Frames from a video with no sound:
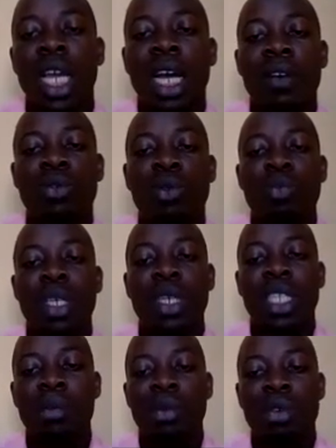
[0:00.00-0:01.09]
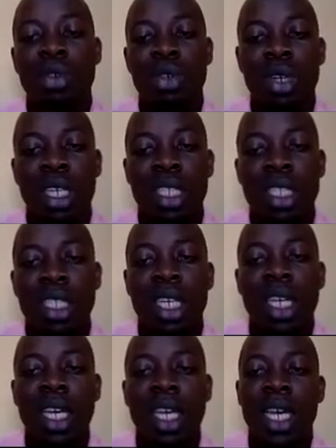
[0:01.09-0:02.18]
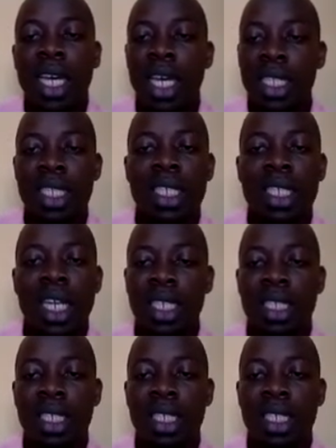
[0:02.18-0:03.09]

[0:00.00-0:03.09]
I have to pay some condolence, anything.